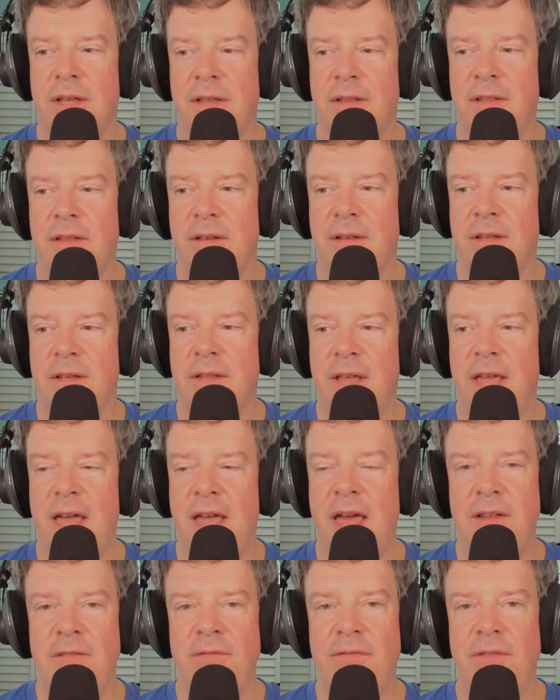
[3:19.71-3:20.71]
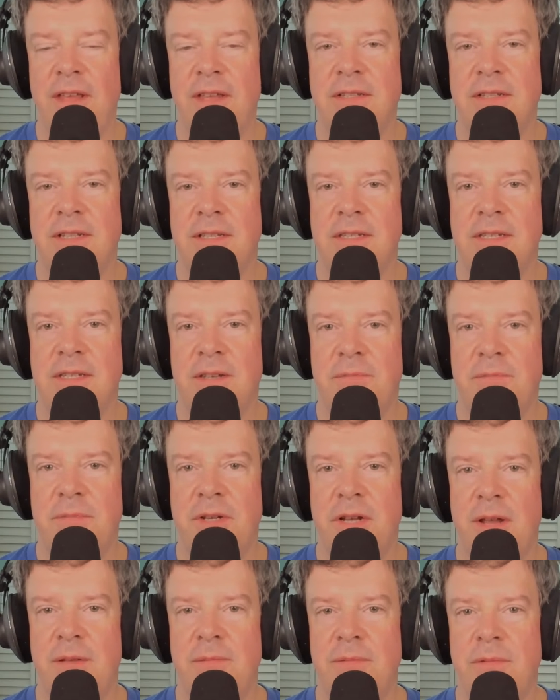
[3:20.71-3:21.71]
the kind of things that
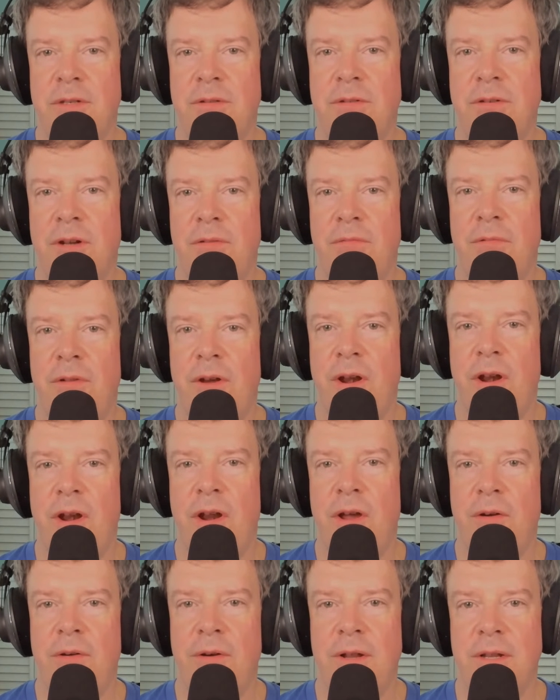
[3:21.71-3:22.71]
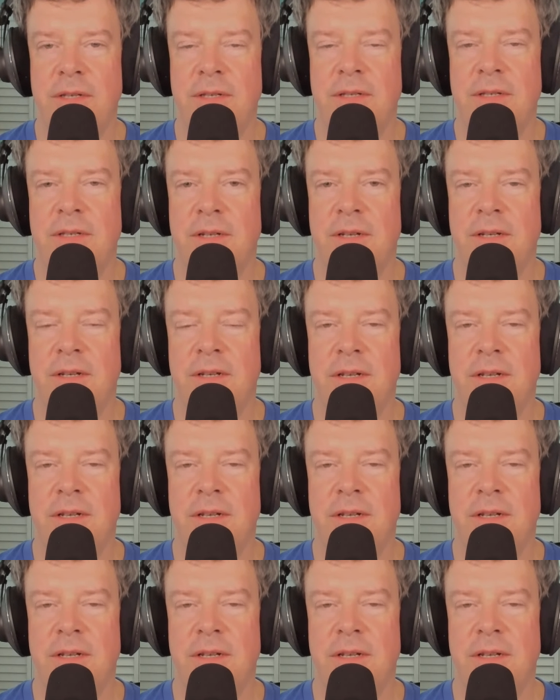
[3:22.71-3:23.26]
sometimes you don't notice